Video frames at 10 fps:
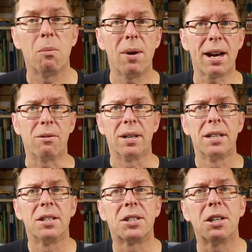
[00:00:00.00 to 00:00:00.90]
Wow.
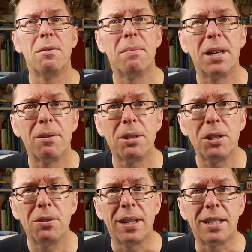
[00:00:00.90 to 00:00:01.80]
So my
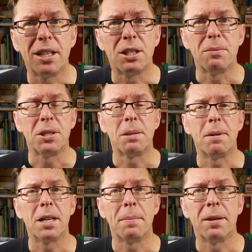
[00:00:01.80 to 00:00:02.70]
original intention was to
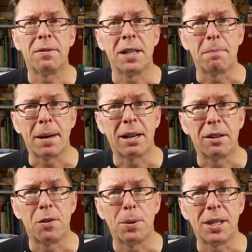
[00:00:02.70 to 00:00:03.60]
poke a bit of fun at
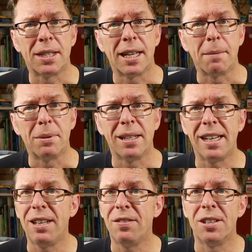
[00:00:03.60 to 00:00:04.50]
Paolo for what he's saying, but
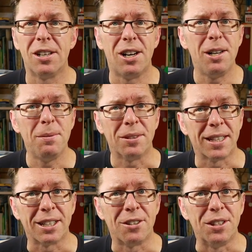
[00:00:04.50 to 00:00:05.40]
even I'm not
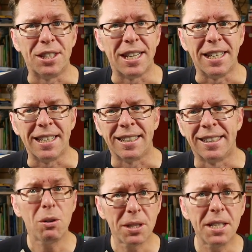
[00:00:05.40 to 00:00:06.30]
that condescending.
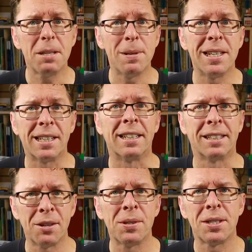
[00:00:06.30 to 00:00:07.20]
Well done, Dominica.
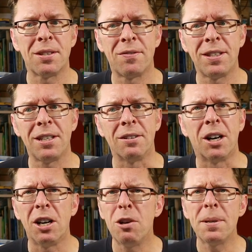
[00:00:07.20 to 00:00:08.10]
Gold star for you.
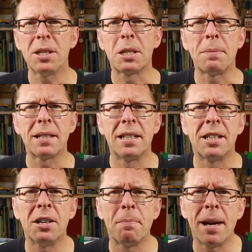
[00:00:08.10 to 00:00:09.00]
I almost expected
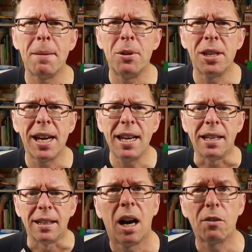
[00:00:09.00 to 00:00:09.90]
the guy to pat him on the
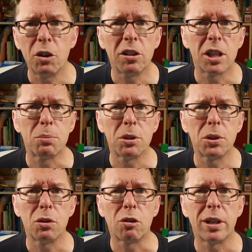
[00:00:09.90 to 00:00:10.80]
head. I've got to ask, what
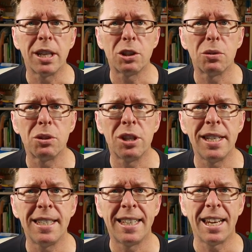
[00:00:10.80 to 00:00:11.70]
sort of credentials do you
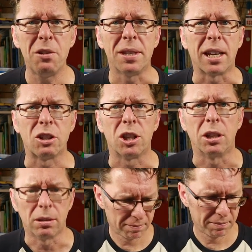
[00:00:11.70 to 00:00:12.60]
need to get on that show?